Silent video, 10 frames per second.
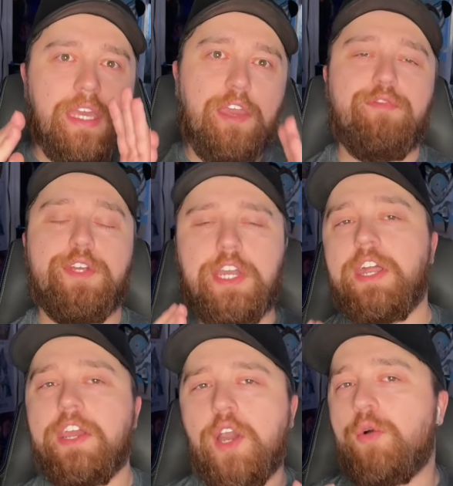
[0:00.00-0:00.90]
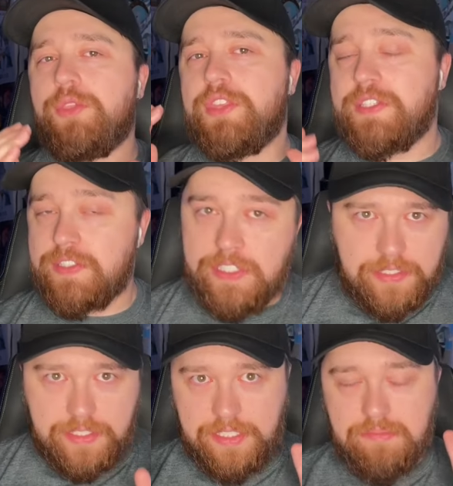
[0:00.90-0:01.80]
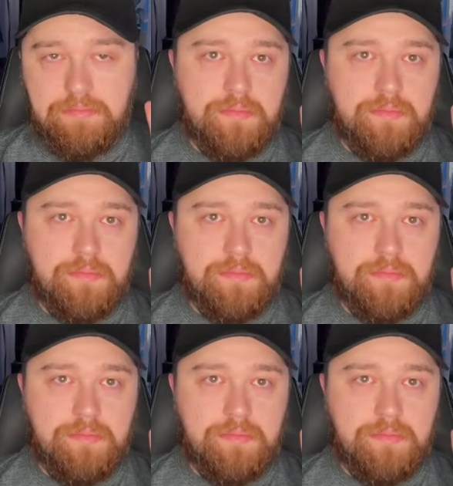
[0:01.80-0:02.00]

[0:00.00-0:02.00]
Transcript: if you're gonna go with the silly